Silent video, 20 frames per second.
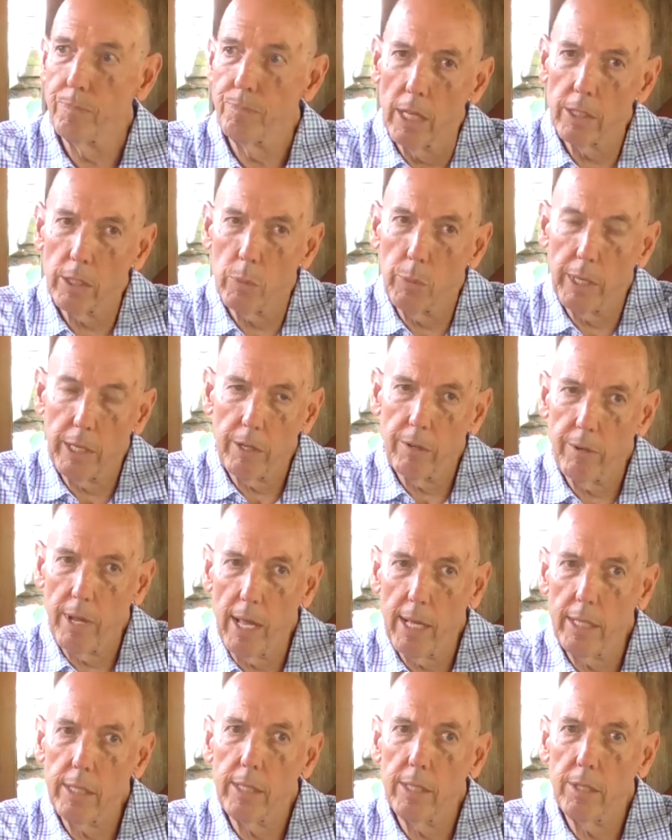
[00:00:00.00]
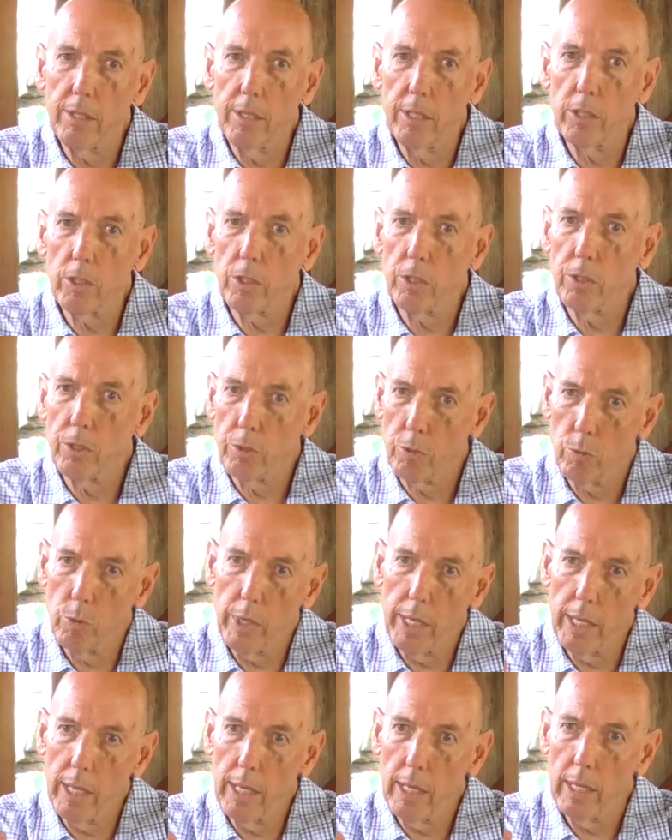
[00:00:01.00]
And so we created this
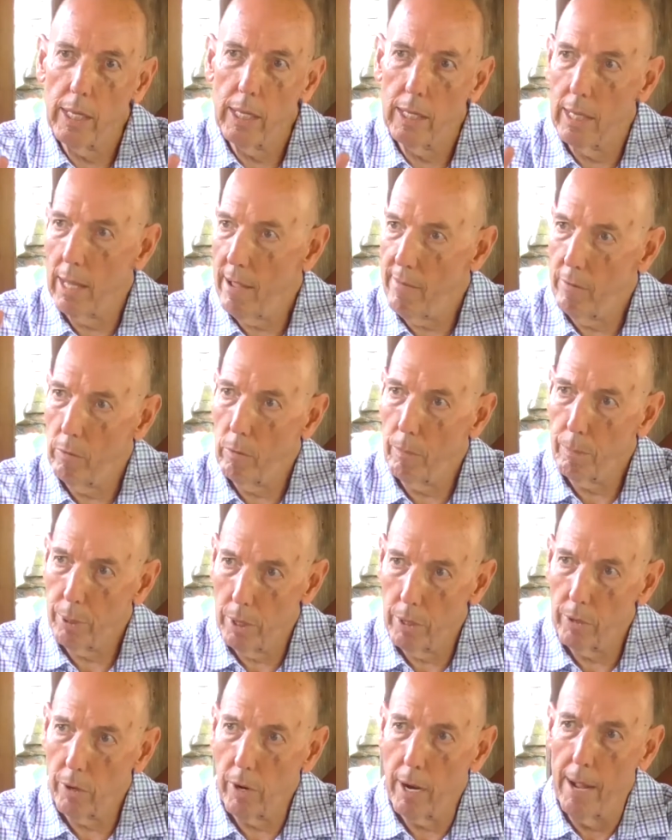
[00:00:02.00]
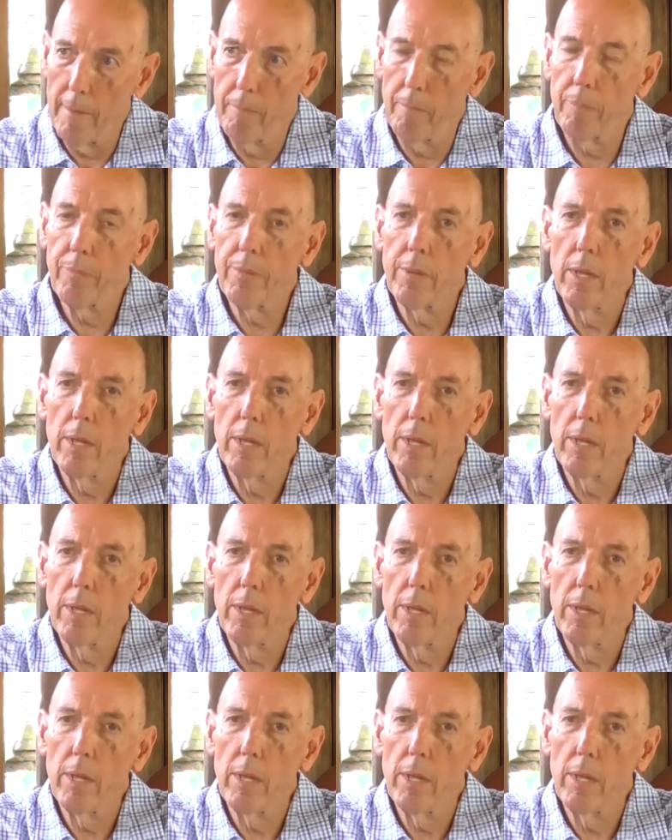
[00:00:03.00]
3-level program.